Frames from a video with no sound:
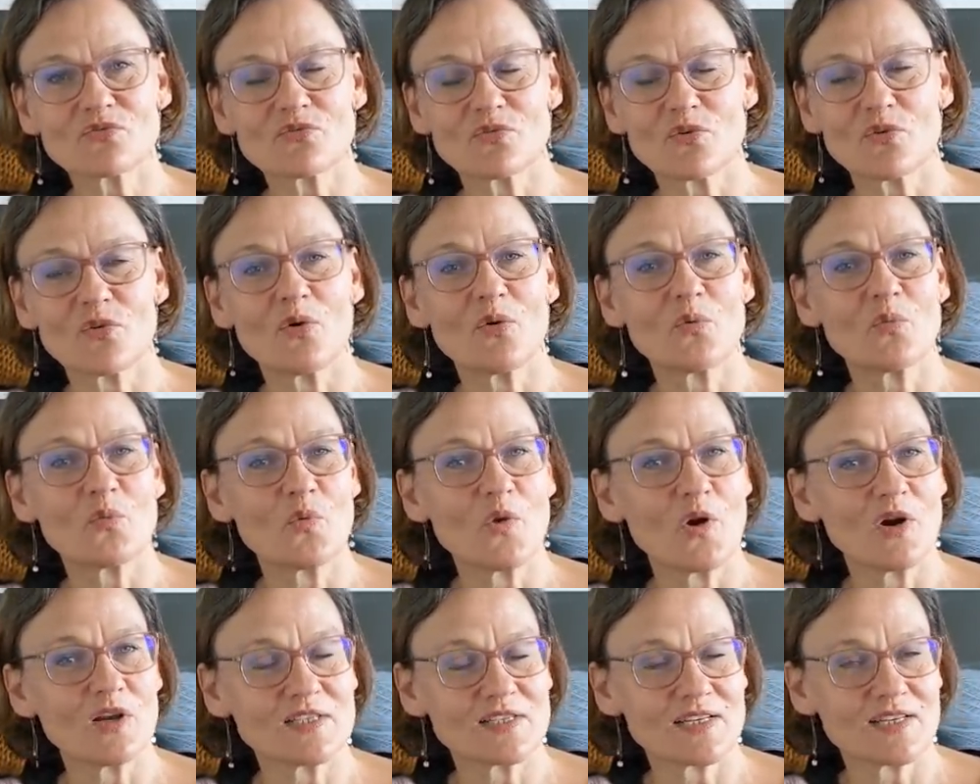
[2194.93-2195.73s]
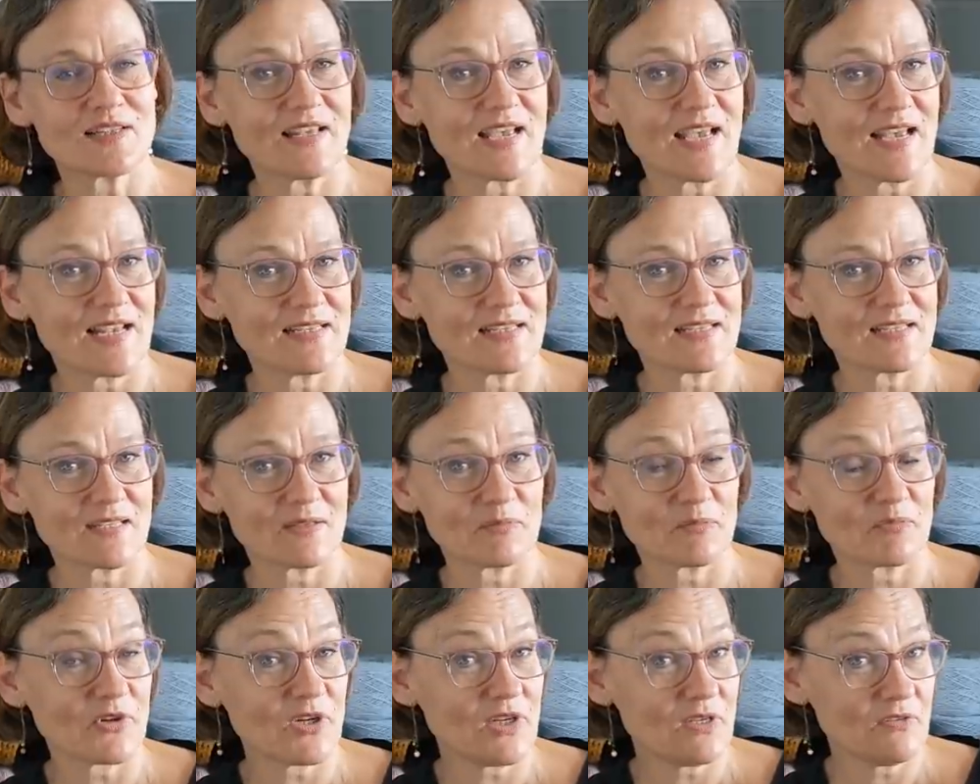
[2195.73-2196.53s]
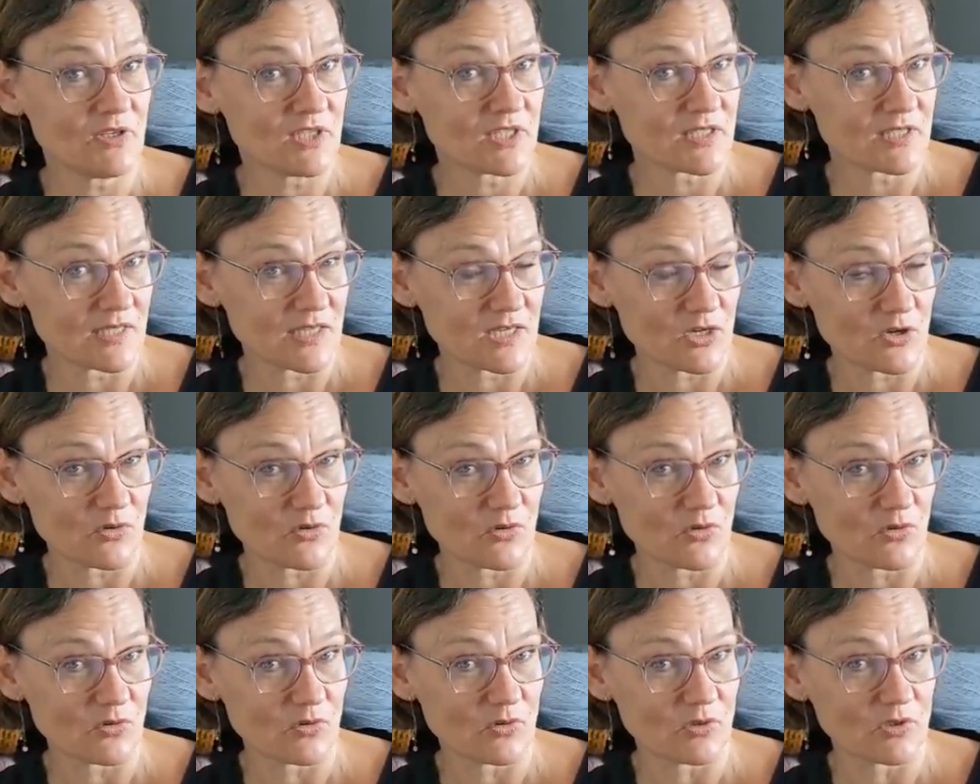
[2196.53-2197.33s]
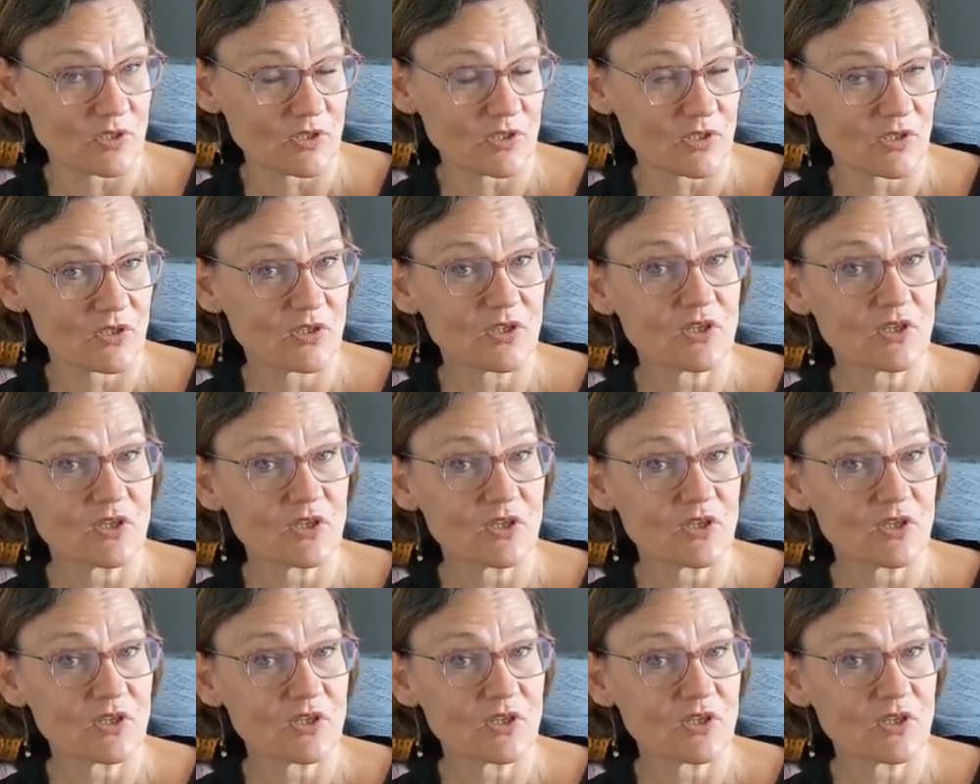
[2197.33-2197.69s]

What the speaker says: for what that previously called